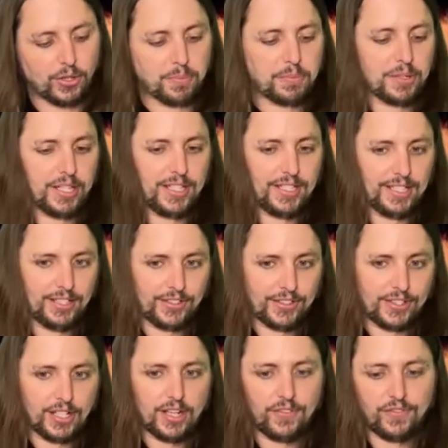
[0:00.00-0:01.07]
pretty neat
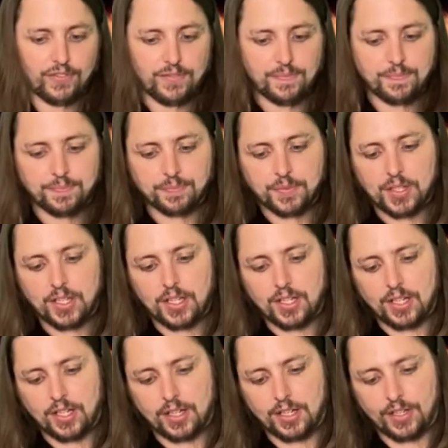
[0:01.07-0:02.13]
stuff.
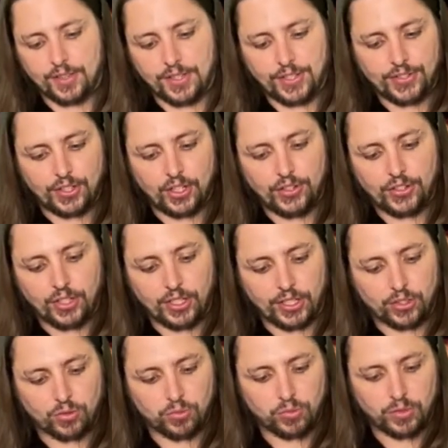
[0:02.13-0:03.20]
This also
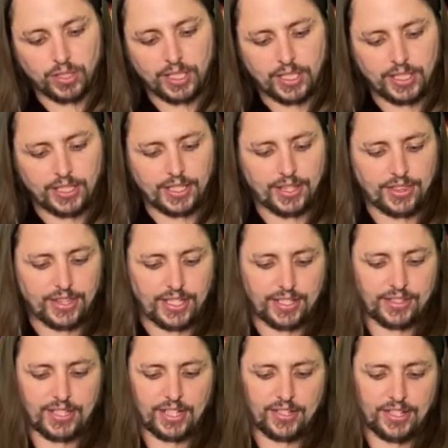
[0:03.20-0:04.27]
looks really thick
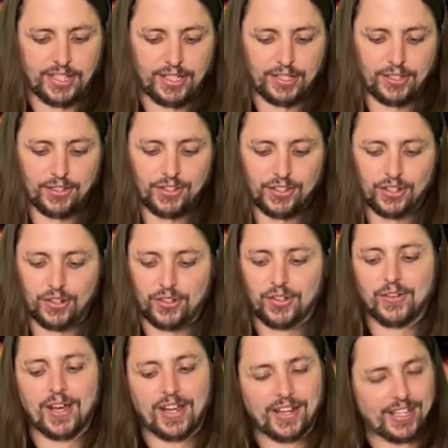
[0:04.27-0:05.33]
down here. So
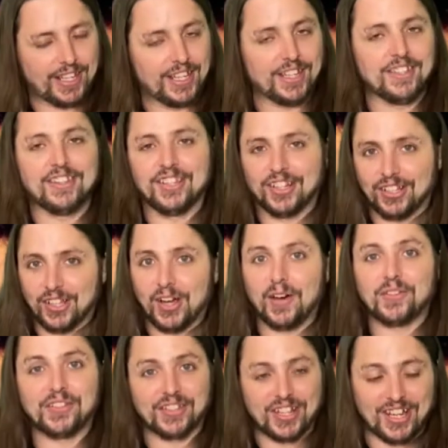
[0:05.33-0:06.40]
you add, again, the
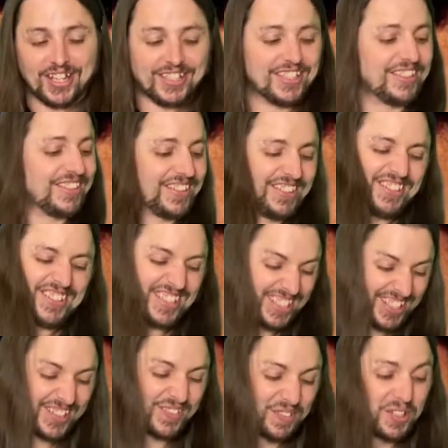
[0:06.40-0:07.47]
gloves and the gauntlets. It's going
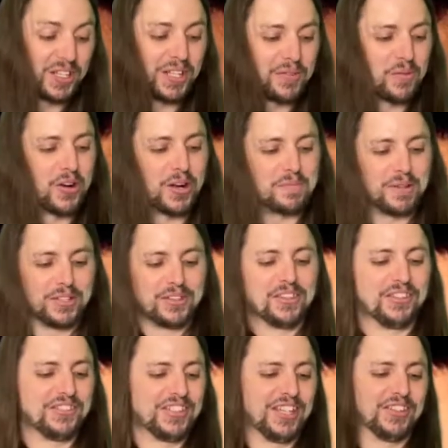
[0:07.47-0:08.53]
to get really warm under
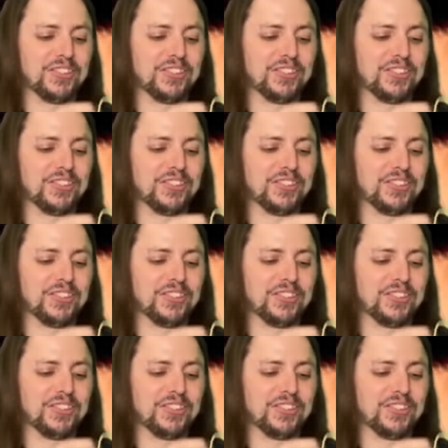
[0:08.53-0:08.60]
this thing. So